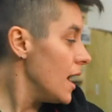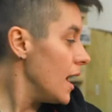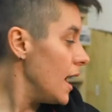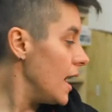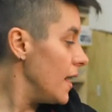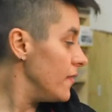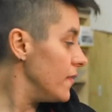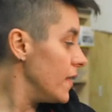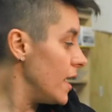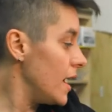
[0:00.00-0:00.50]

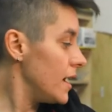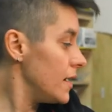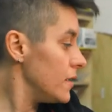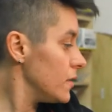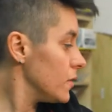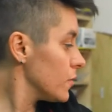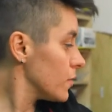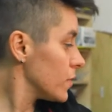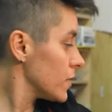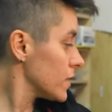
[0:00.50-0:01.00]
and
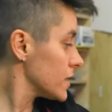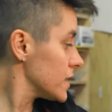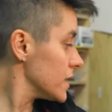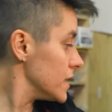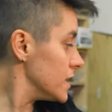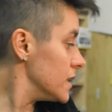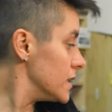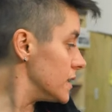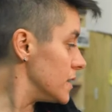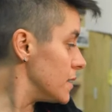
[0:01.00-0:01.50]
then we're
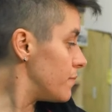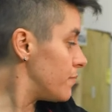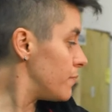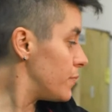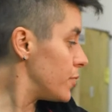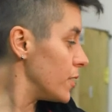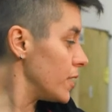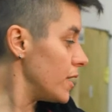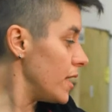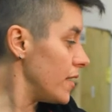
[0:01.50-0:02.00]
gonna
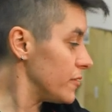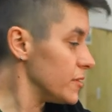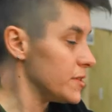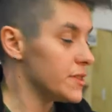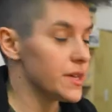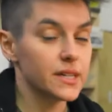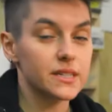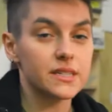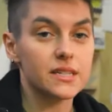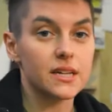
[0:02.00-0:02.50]
put
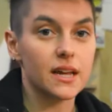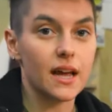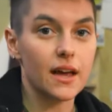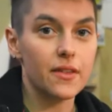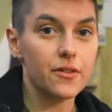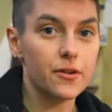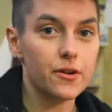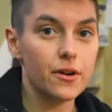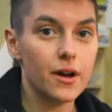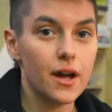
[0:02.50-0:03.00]
everything
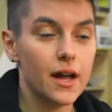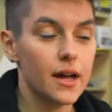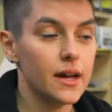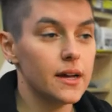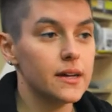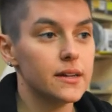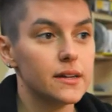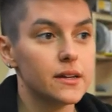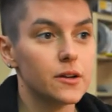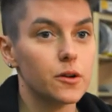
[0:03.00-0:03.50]
together
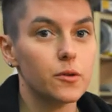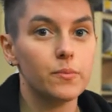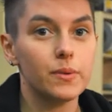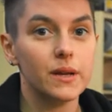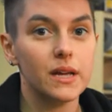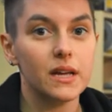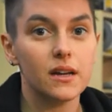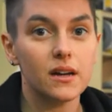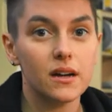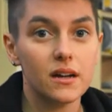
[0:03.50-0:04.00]
and it'll
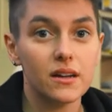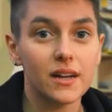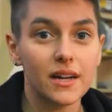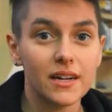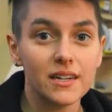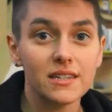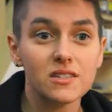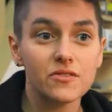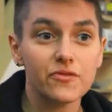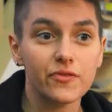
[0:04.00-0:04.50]
be a
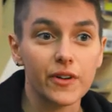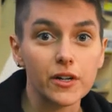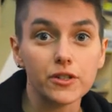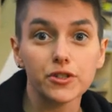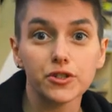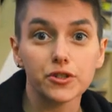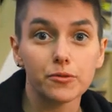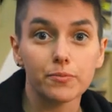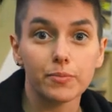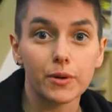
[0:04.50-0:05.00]
nice
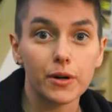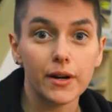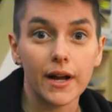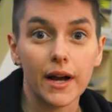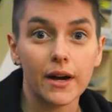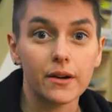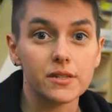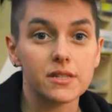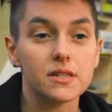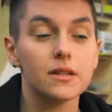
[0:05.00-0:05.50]
functional
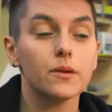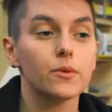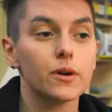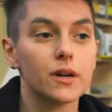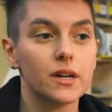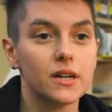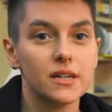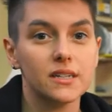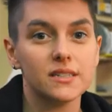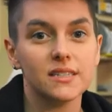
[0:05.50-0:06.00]
birdhouse. And then we're
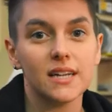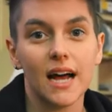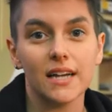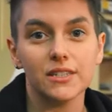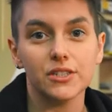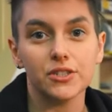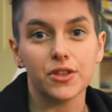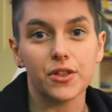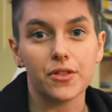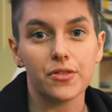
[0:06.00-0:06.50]
gonna
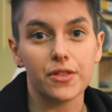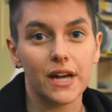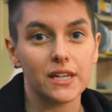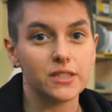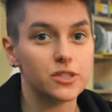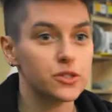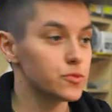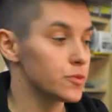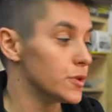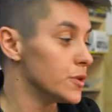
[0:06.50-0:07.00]
attach the
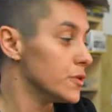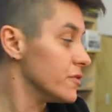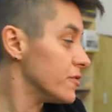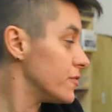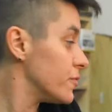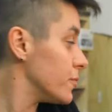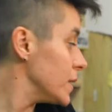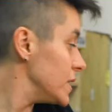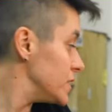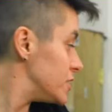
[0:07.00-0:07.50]
thatched roof,
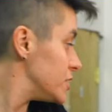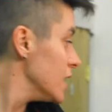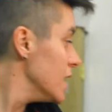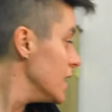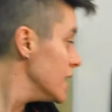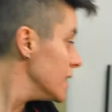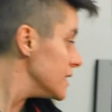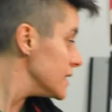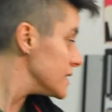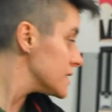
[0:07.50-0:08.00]
which
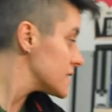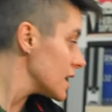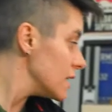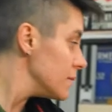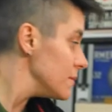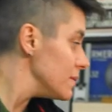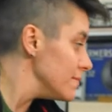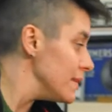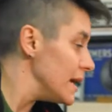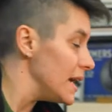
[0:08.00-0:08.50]
is gonna
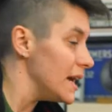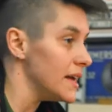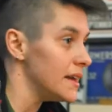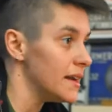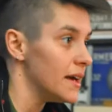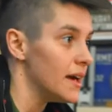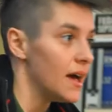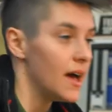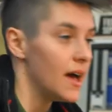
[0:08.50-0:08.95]
be made